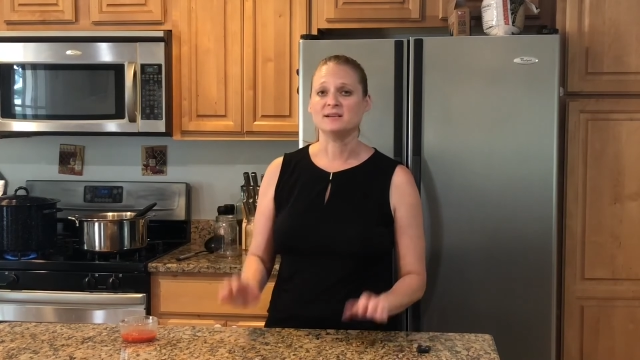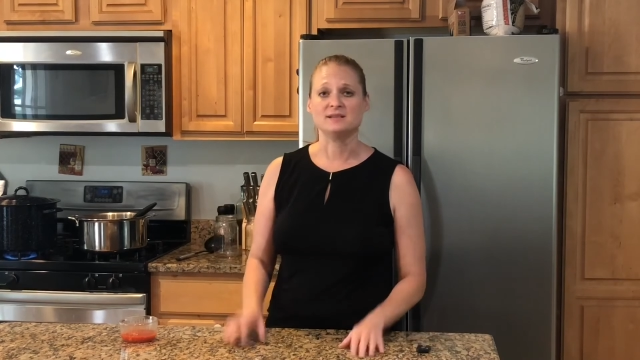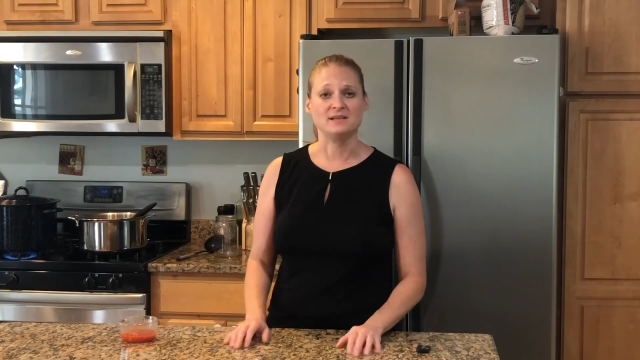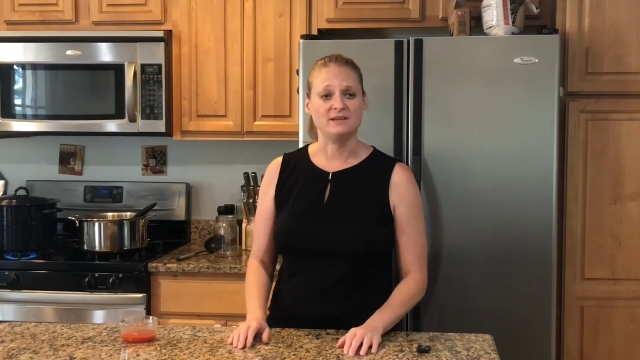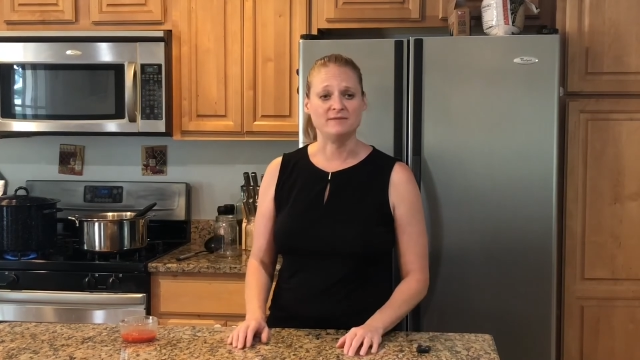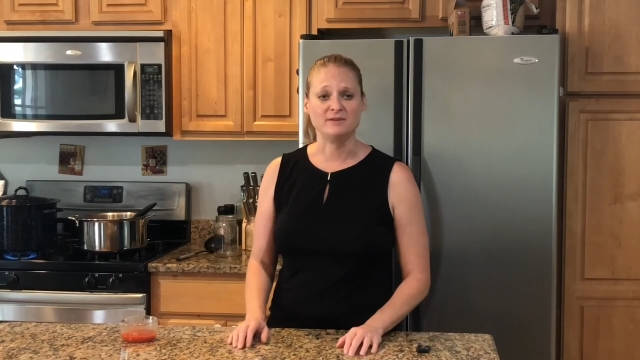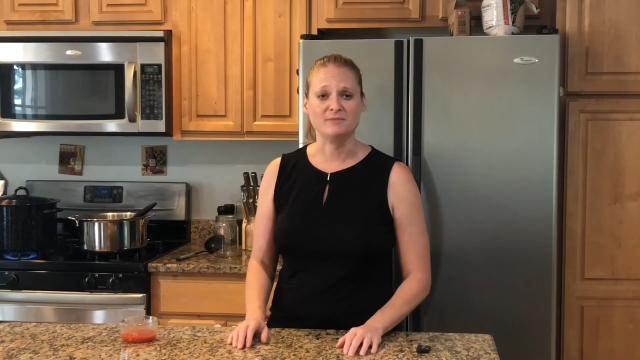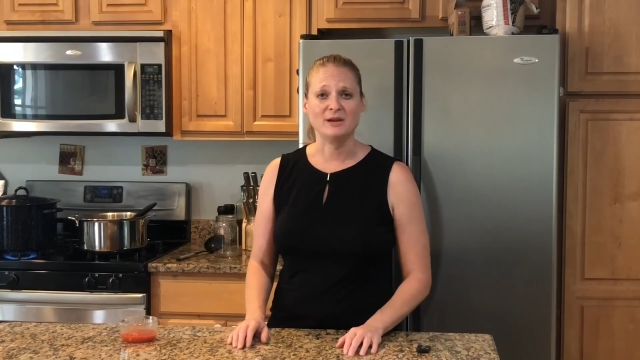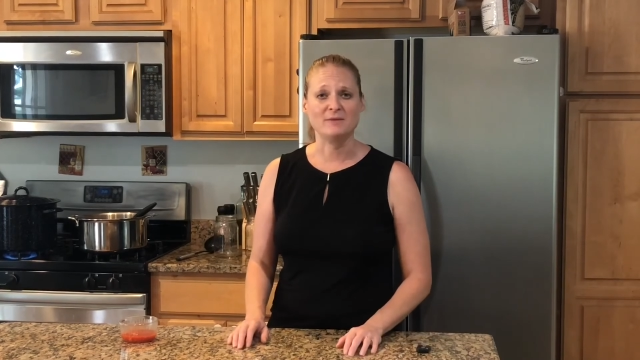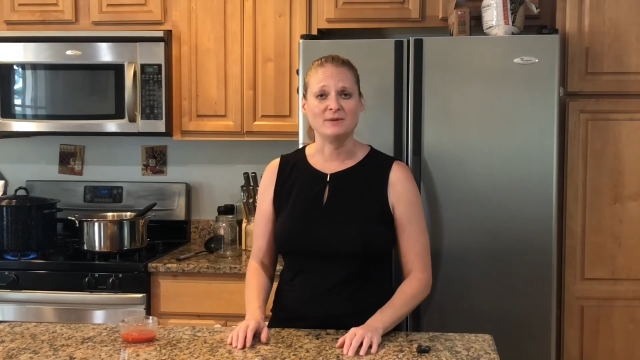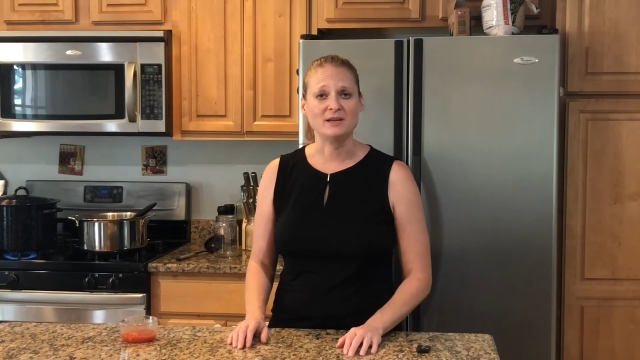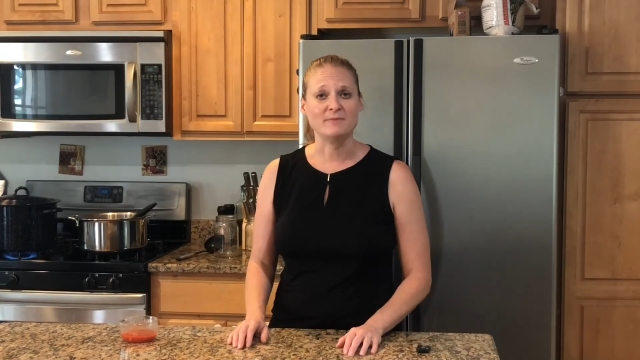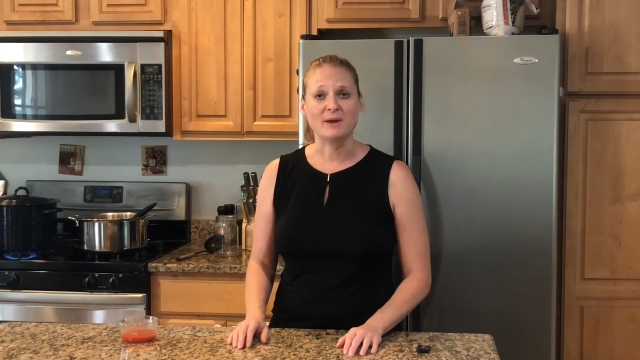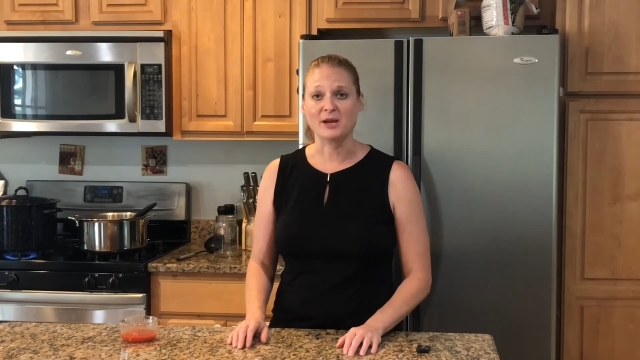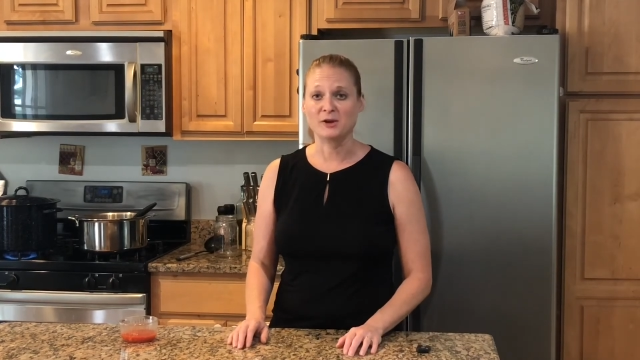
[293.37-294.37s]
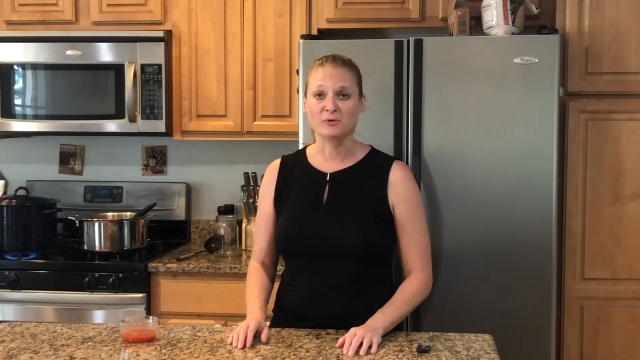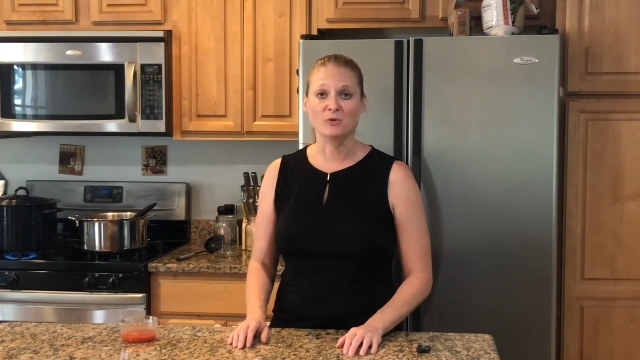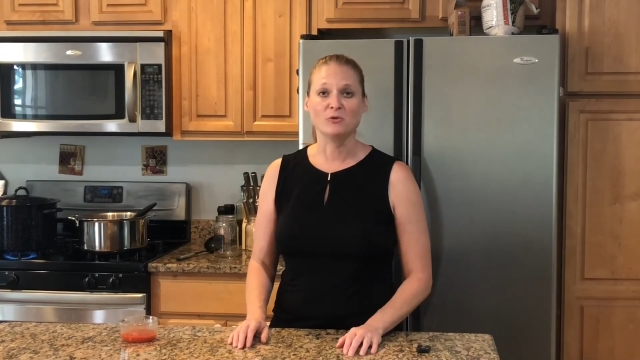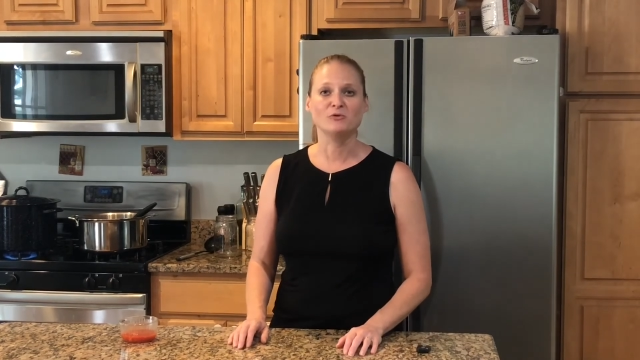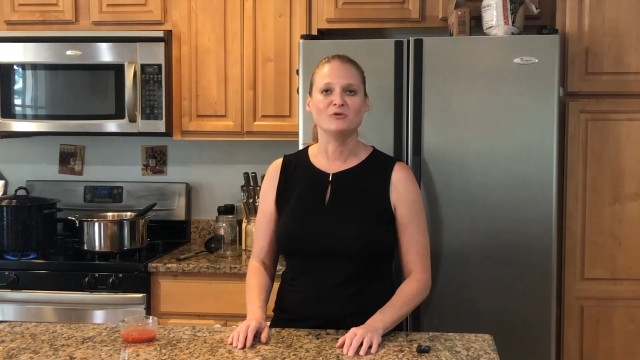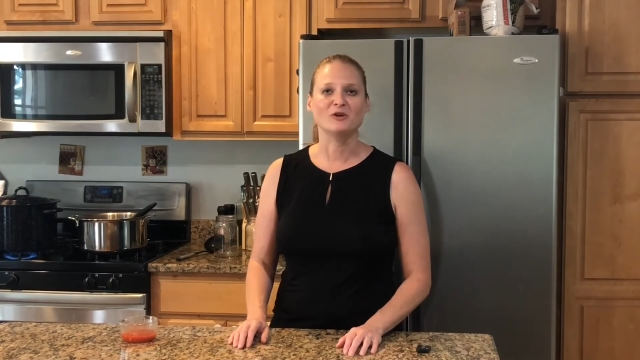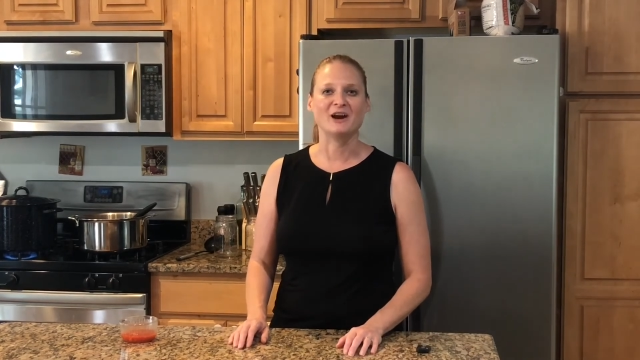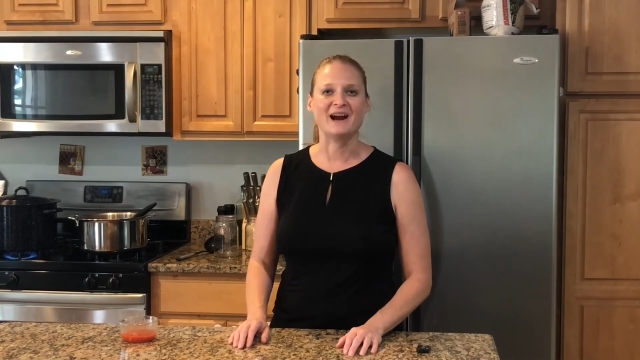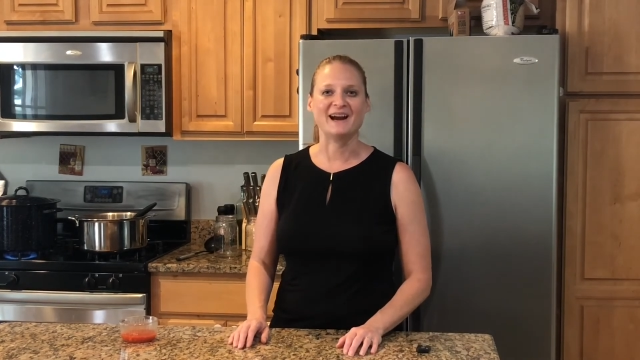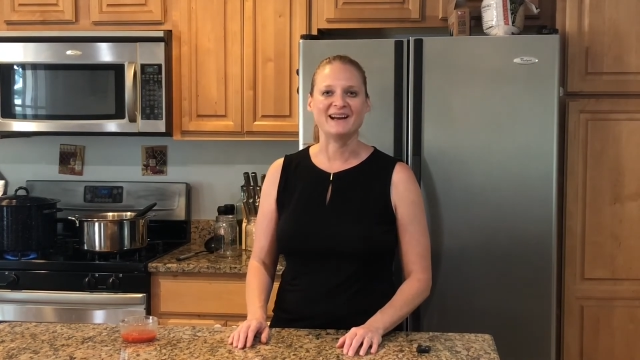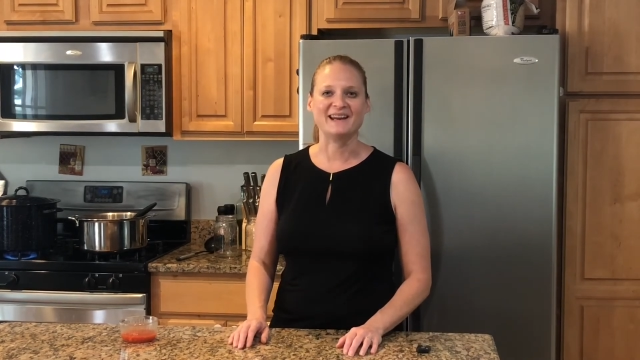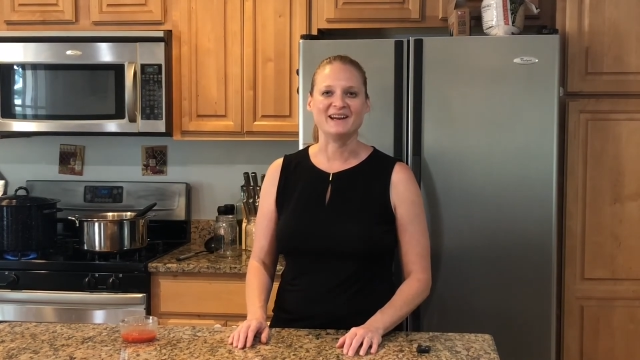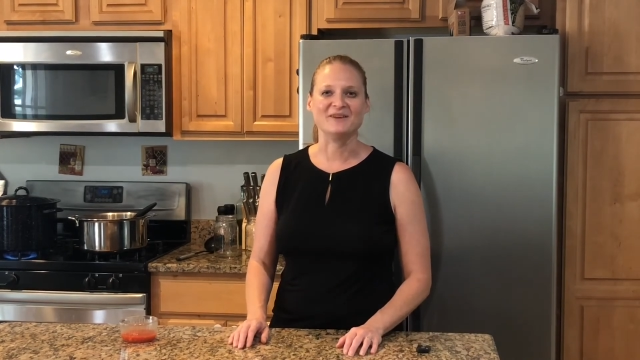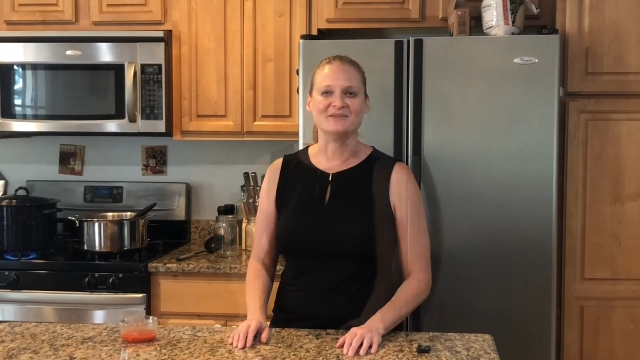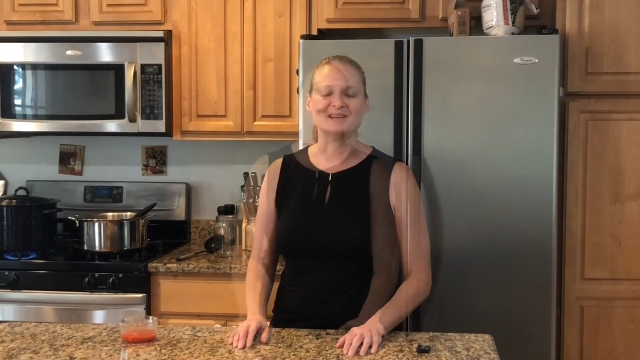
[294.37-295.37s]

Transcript: even maybe make your own variety of it.